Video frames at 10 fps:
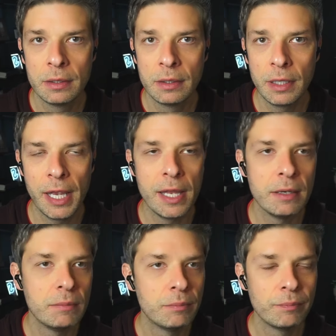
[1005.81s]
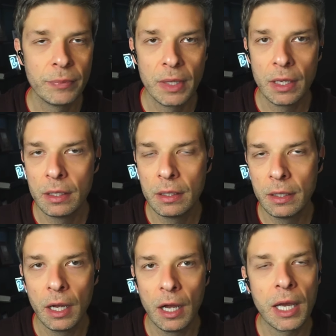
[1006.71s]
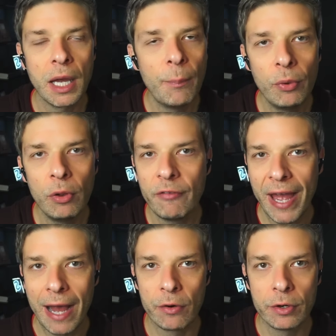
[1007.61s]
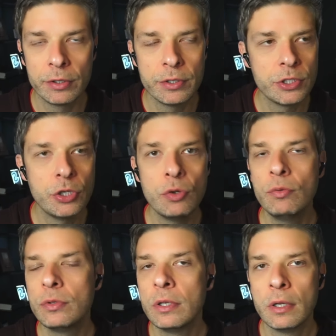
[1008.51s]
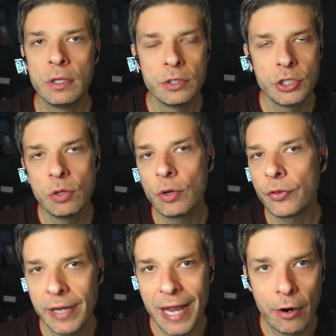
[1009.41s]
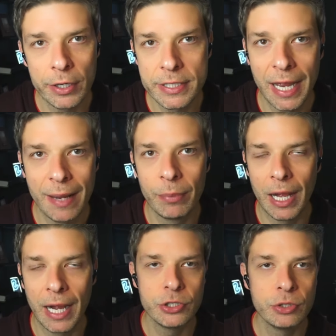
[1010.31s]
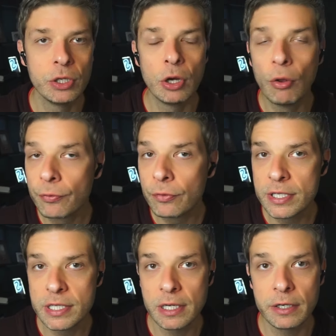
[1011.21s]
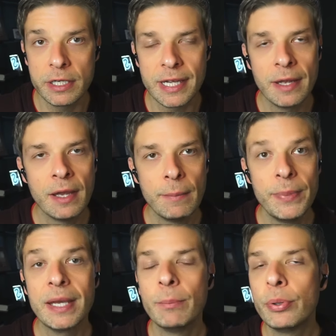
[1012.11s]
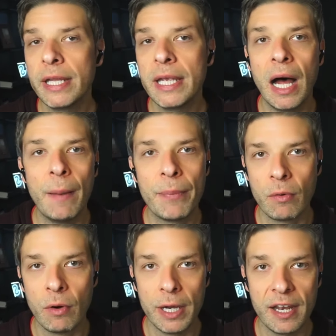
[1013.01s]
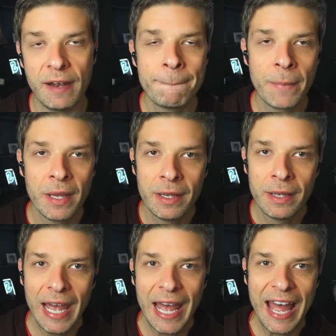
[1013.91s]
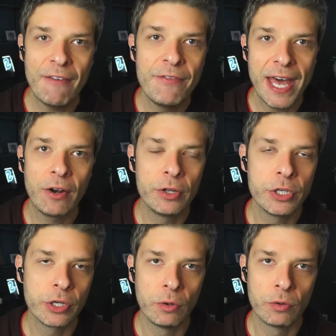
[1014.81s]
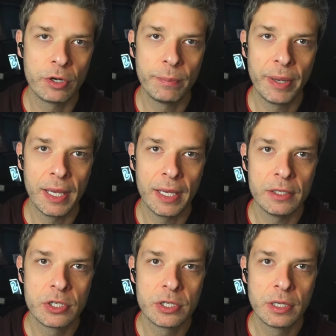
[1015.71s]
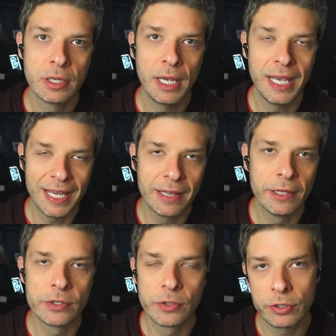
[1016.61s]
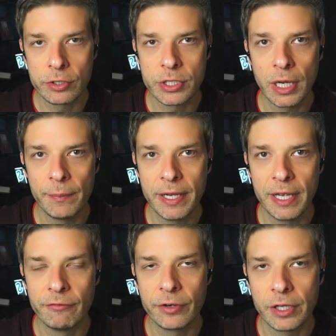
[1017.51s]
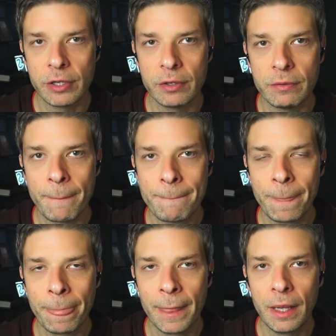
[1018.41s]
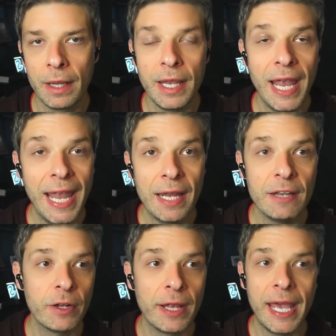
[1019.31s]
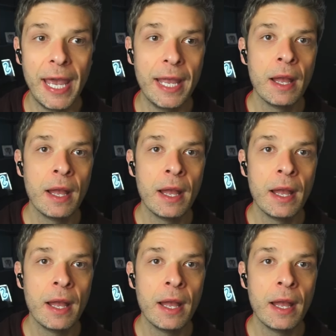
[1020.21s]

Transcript: in a couple of hour, two or three hour time blocks. You can go through the series, be completely up and running, have that on your order page, and get those orders coming in for you. Right. And if you're like, hey,